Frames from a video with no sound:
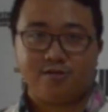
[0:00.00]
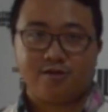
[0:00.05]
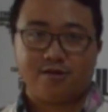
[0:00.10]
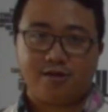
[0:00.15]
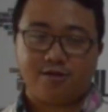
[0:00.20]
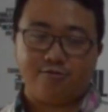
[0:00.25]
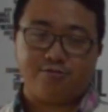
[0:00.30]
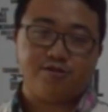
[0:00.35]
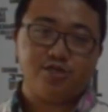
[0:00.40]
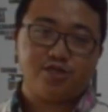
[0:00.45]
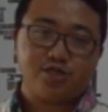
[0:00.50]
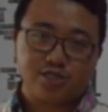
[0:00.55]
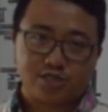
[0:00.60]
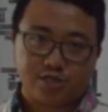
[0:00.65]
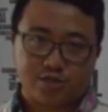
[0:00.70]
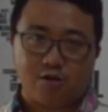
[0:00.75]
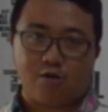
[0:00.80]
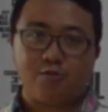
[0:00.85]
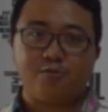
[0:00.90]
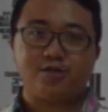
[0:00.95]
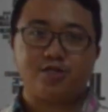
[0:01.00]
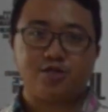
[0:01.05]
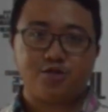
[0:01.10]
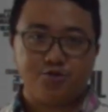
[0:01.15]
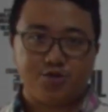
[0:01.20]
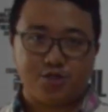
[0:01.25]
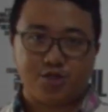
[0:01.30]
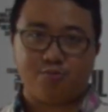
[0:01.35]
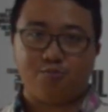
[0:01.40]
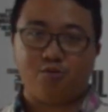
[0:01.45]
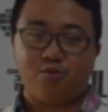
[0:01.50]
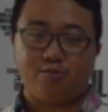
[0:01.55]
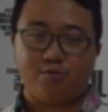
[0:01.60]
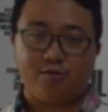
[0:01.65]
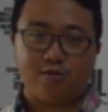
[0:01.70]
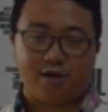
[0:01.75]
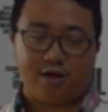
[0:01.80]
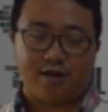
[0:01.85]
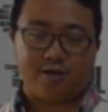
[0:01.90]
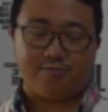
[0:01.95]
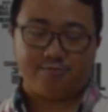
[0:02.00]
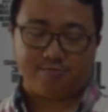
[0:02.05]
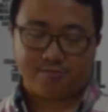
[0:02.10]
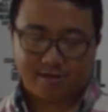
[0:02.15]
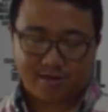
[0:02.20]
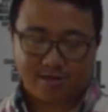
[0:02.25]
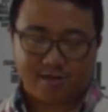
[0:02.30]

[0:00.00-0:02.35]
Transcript: Indonesia is always huge in mobile, and